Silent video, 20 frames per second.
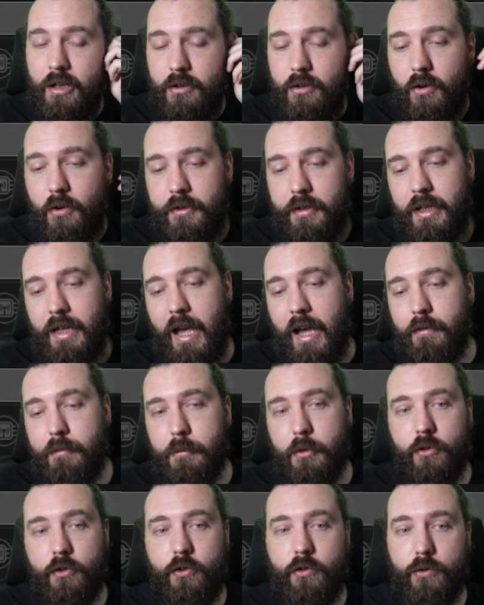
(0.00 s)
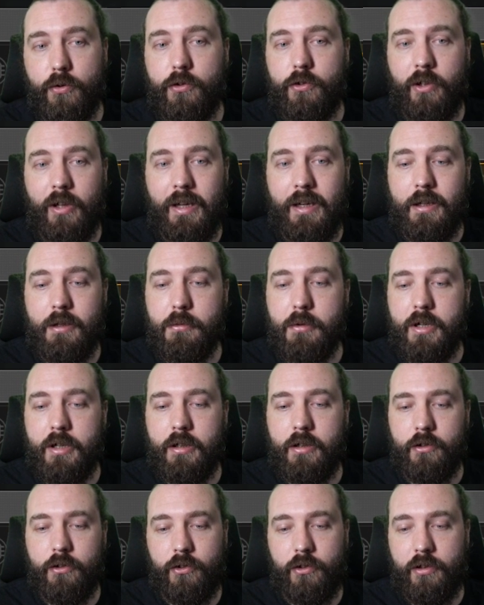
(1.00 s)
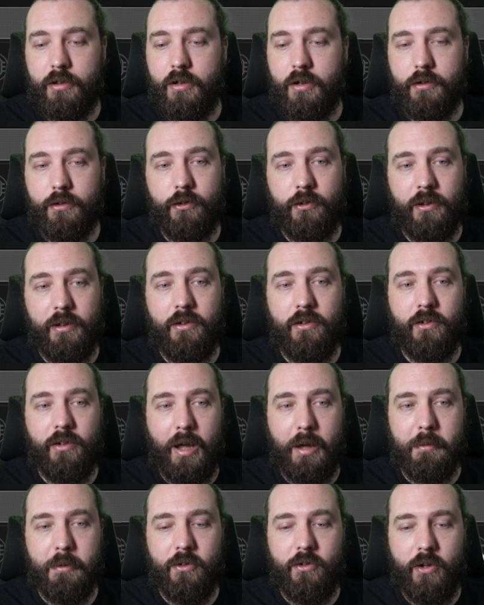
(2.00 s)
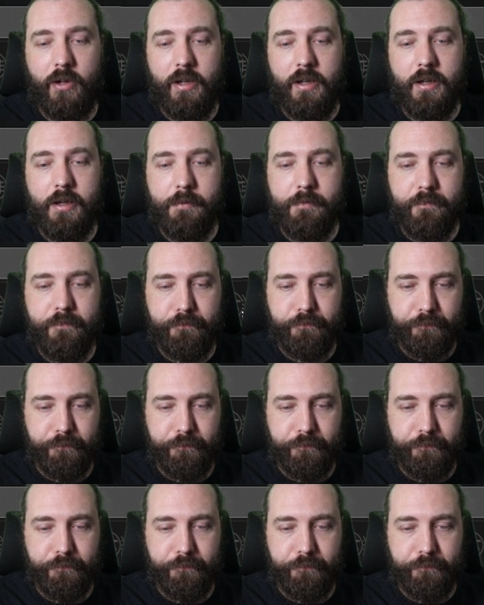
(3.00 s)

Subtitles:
Not that you have much choice anyway, because you got siege damage here.